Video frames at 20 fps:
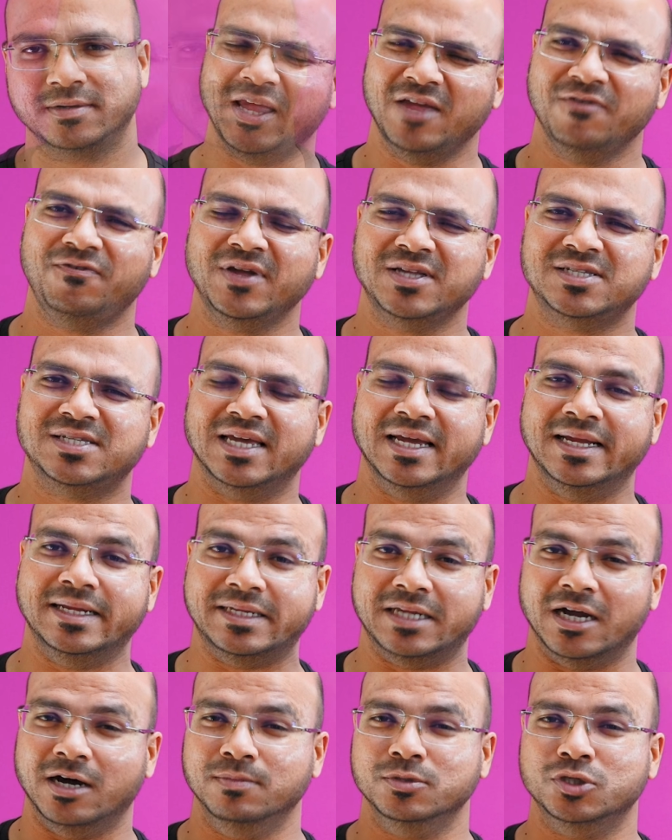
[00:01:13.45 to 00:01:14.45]
Benefits
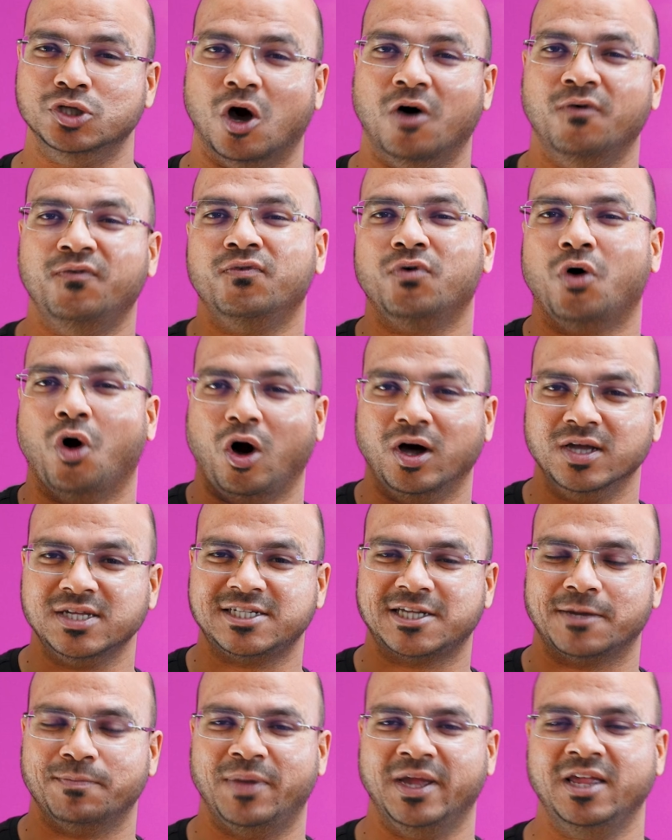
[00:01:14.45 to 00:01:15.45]
in terms of
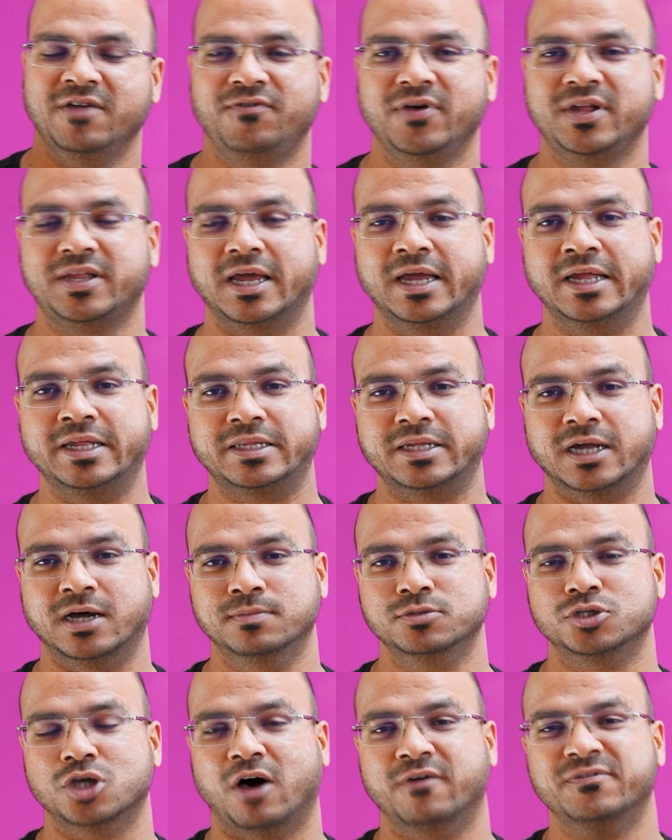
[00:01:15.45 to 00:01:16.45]
cost, benefit in
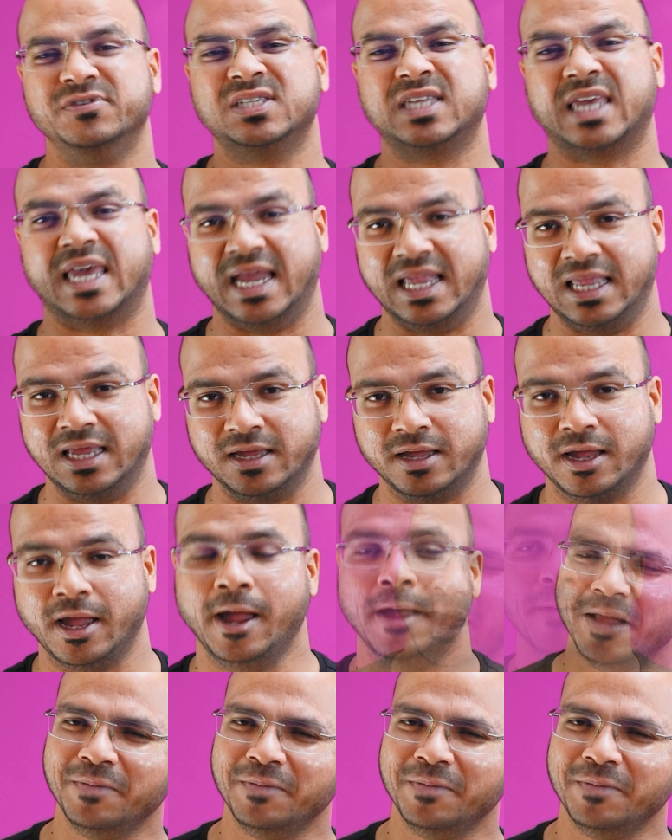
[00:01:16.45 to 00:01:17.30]
terms of scaling,